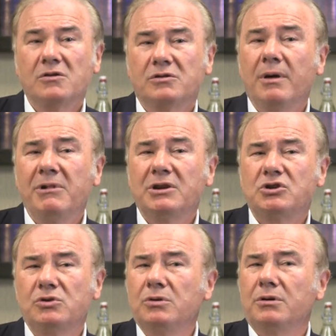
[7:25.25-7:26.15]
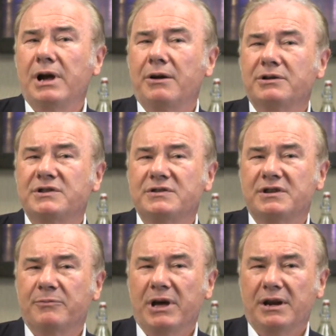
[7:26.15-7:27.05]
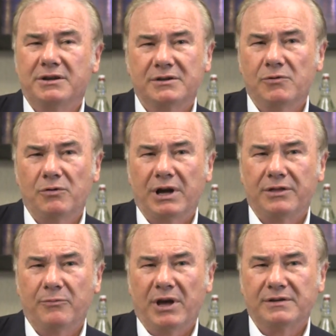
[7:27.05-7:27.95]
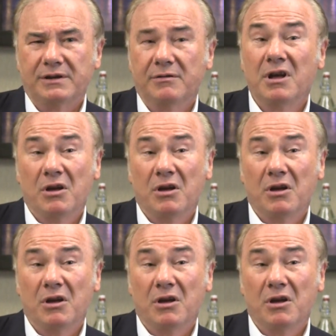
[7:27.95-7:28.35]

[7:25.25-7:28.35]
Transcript: So I'm not sure our existing managers will cut the mustard,